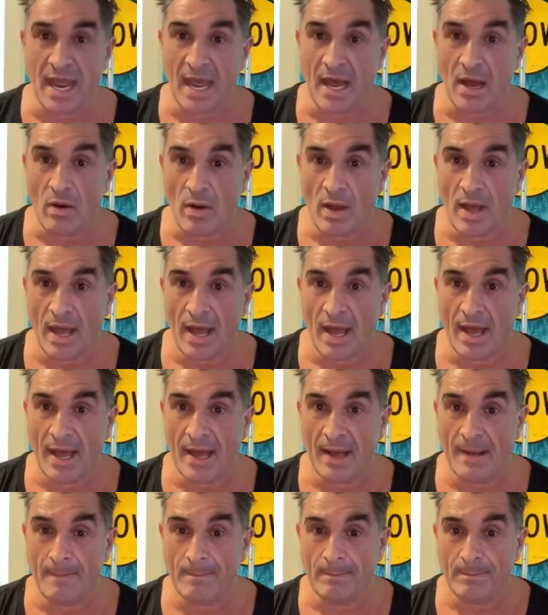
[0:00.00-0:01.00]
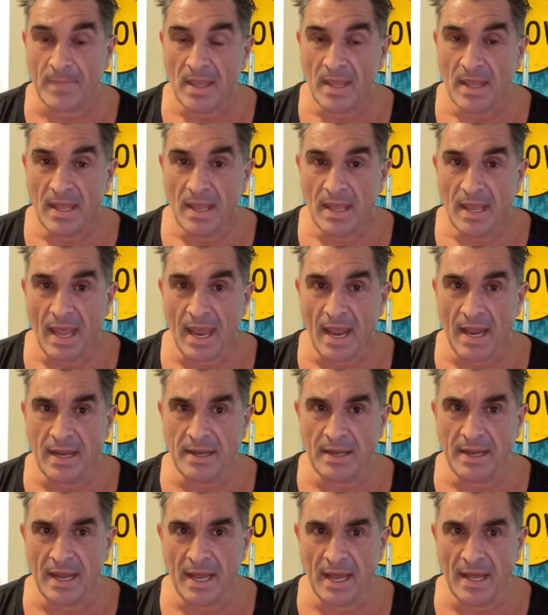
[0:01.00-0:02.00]
now.
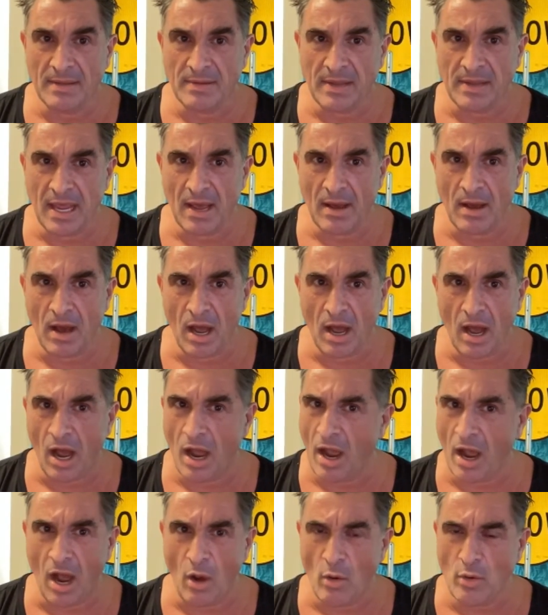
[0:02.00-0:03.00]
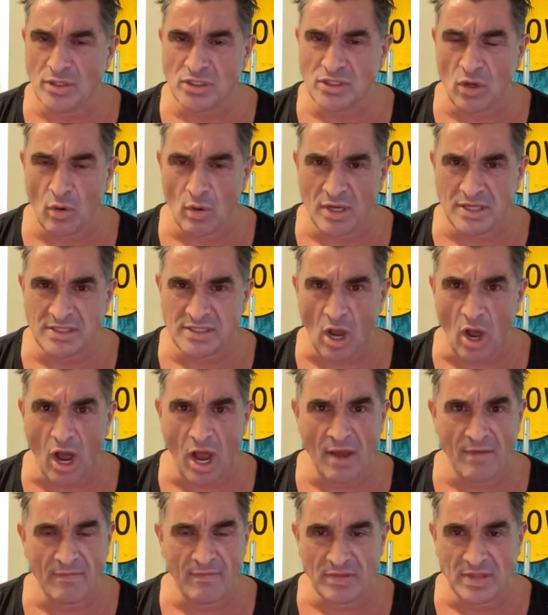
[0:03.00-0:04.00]
And I was always
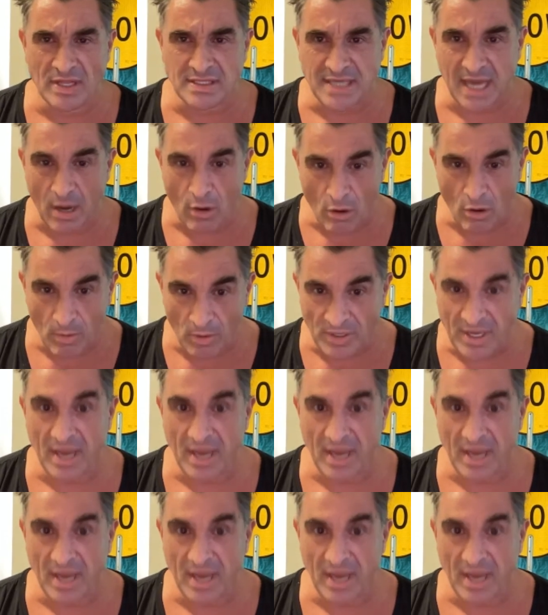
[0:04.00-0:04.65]
Ivan the Terrible.